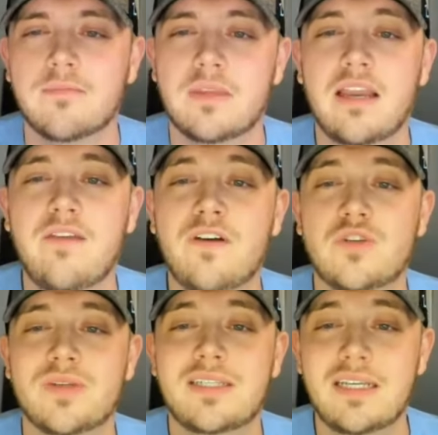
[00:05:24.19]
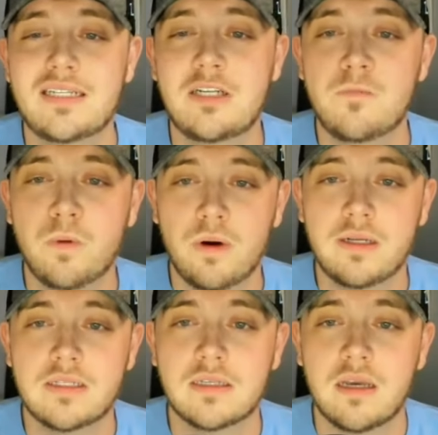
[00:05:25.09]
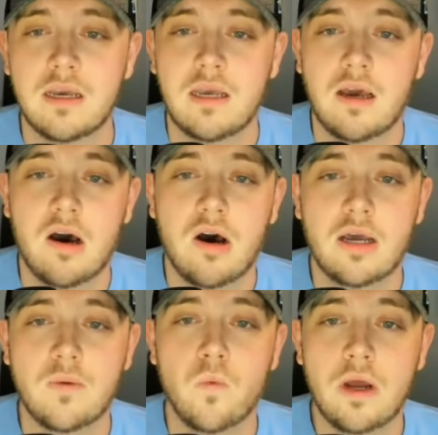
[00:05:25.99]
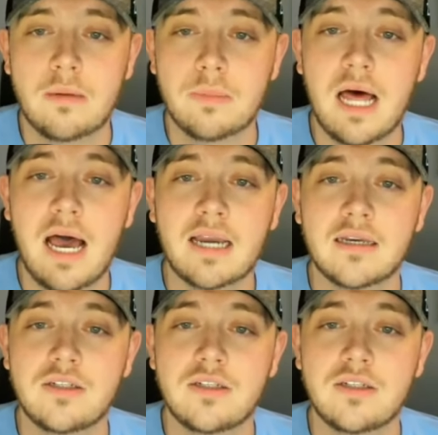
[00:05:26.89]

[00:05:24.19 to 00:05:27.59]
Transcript: Now he finished with 16 points on 1 block,